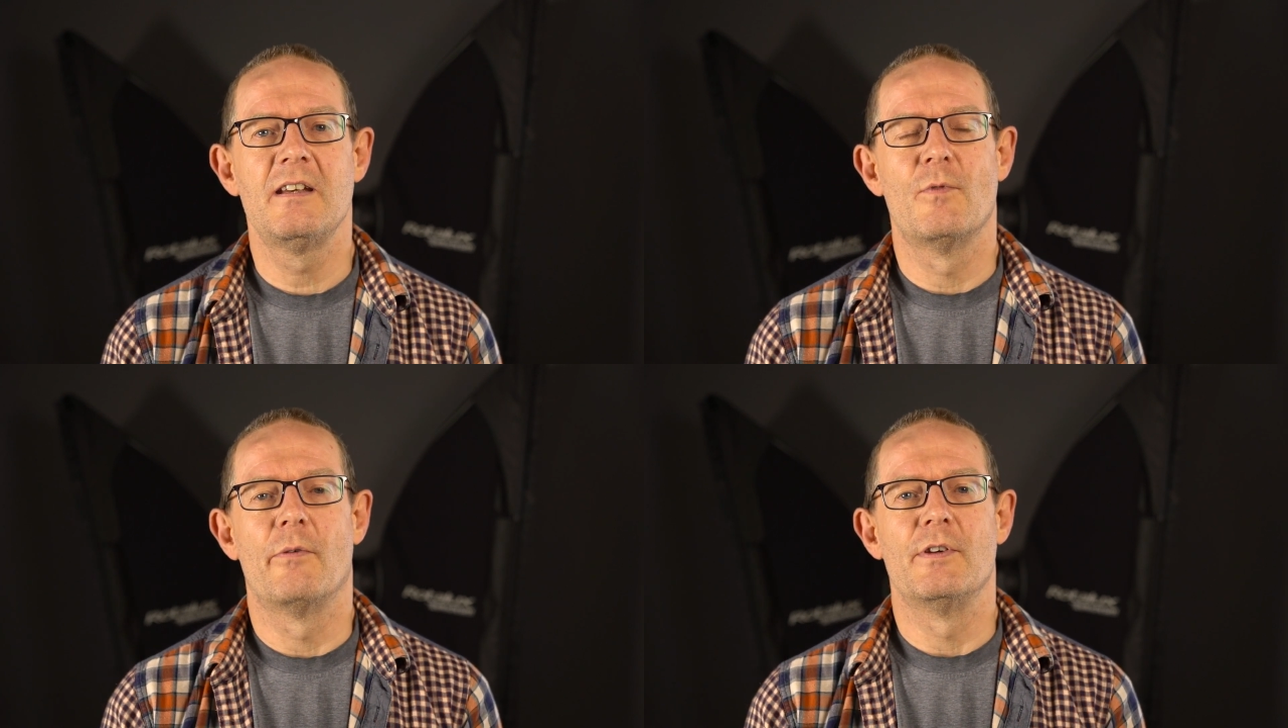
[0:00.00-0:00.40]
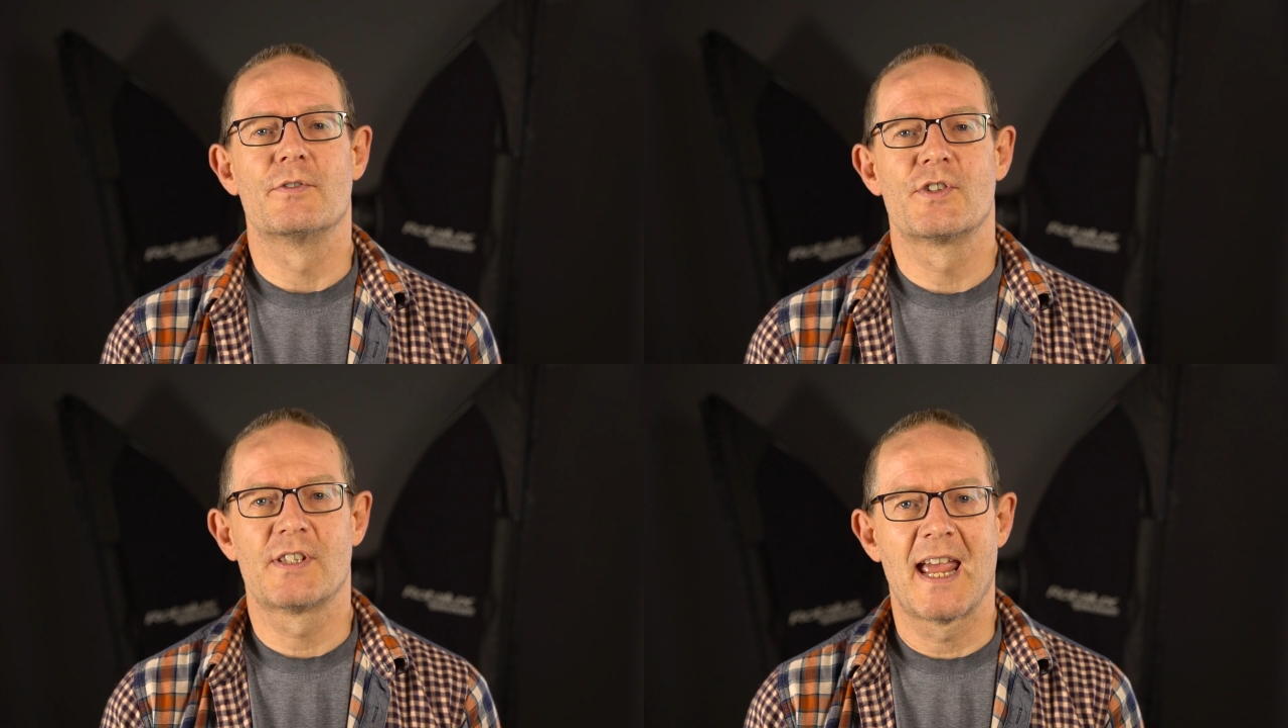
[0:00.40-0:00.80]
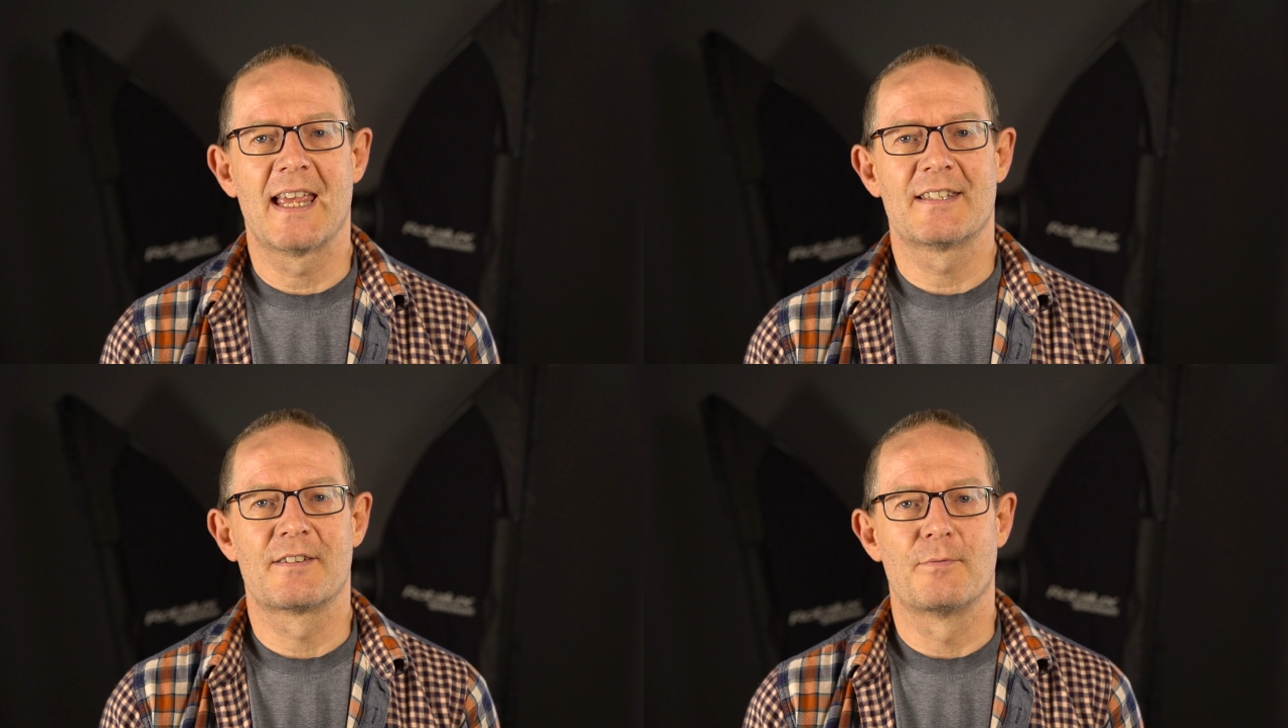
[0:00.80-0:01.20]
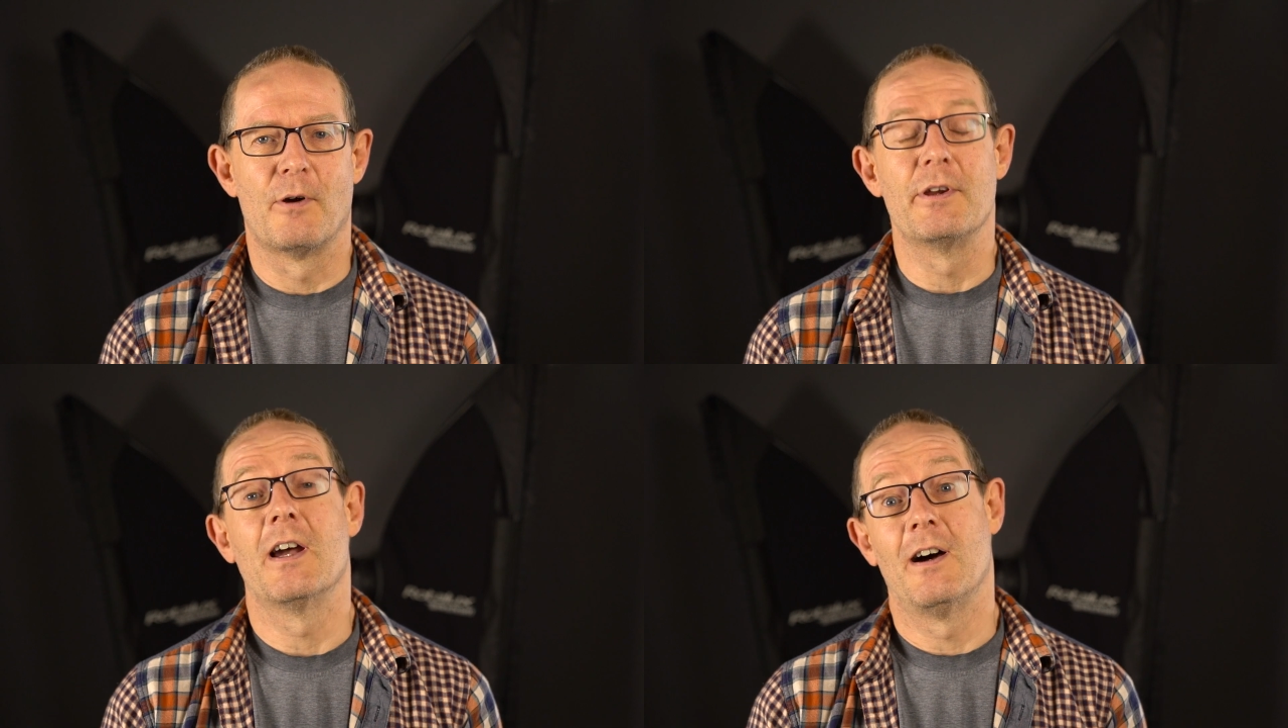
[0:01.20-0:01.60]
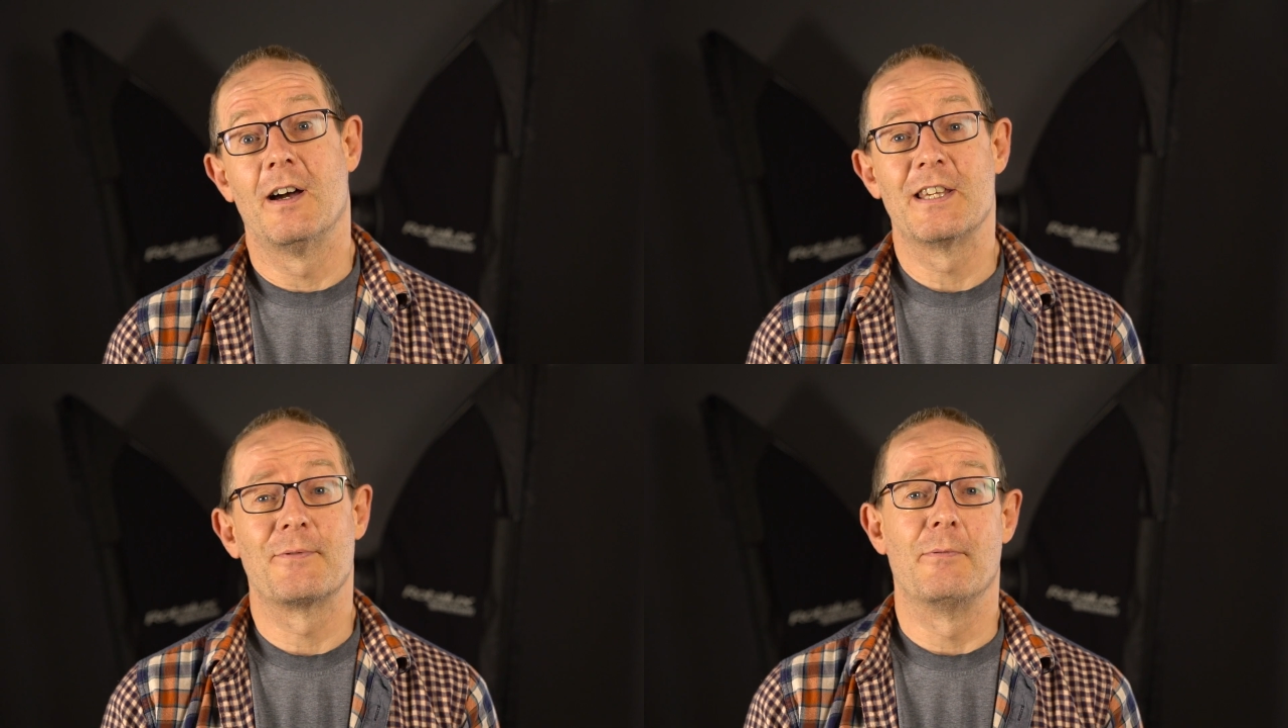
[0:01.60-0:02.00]
What were your stats? What were your
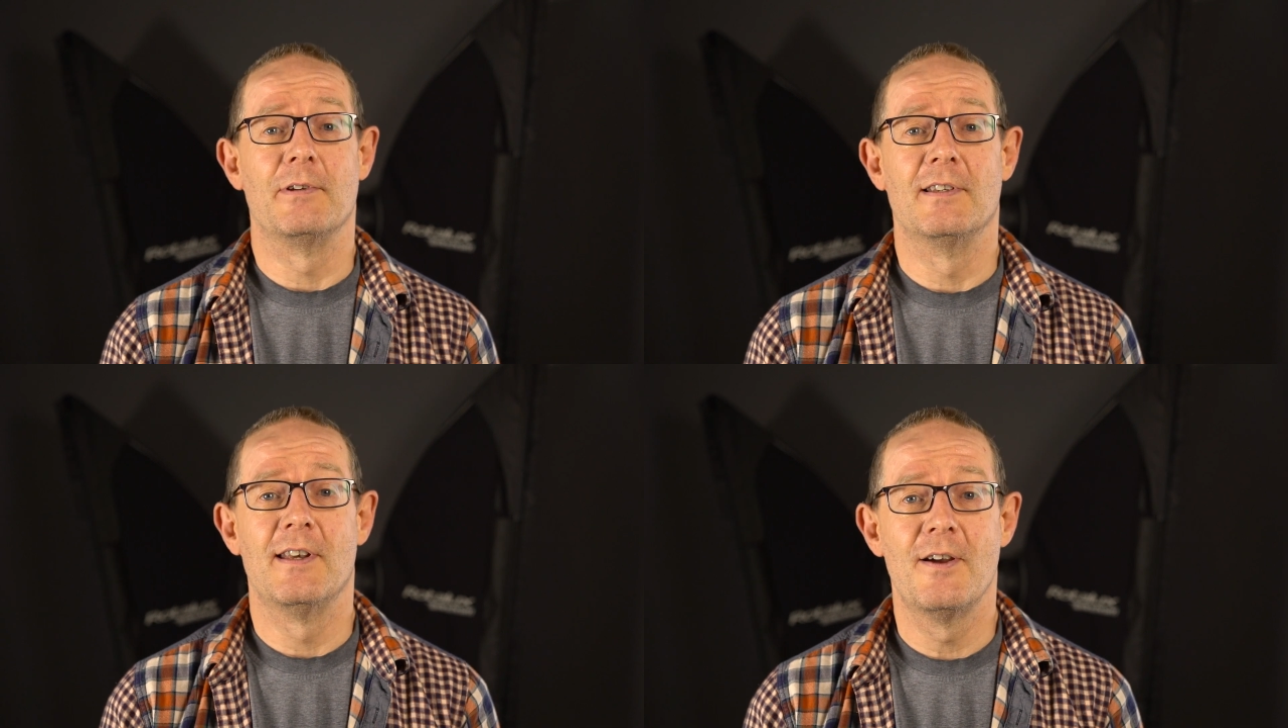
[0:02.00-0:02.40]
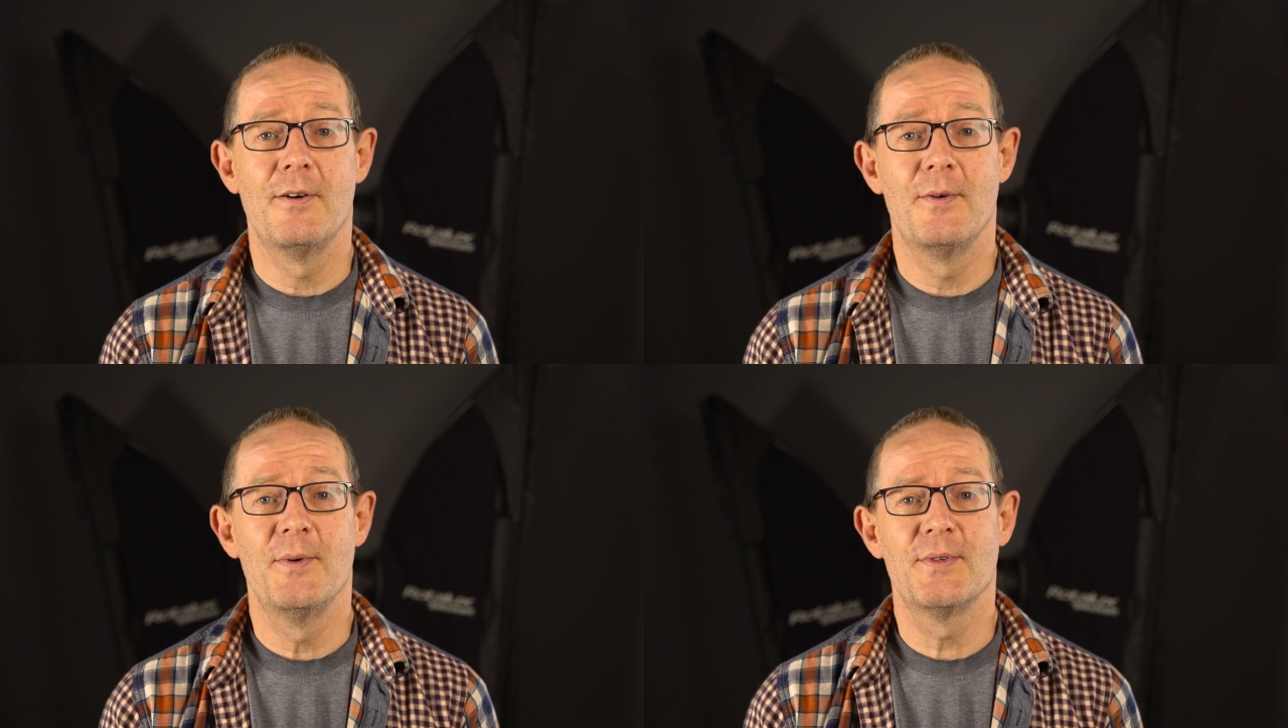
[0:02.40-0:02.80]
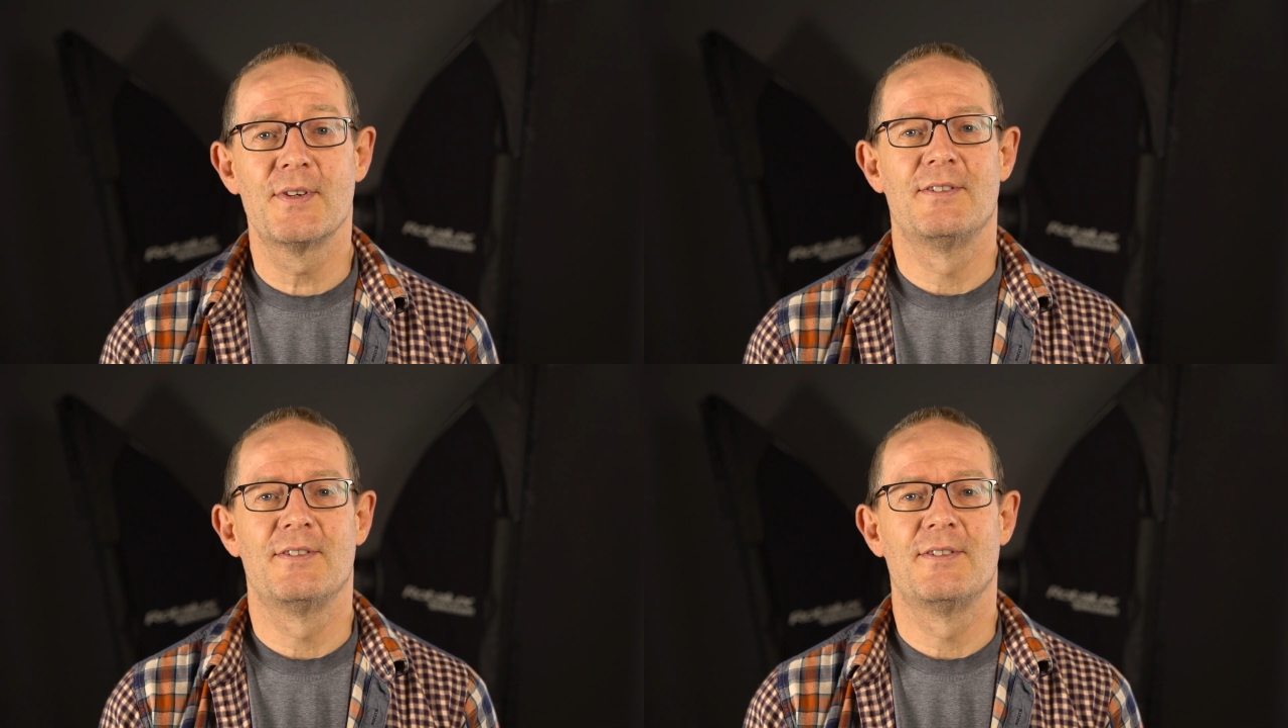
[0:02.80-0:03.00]
highs? What were your lows?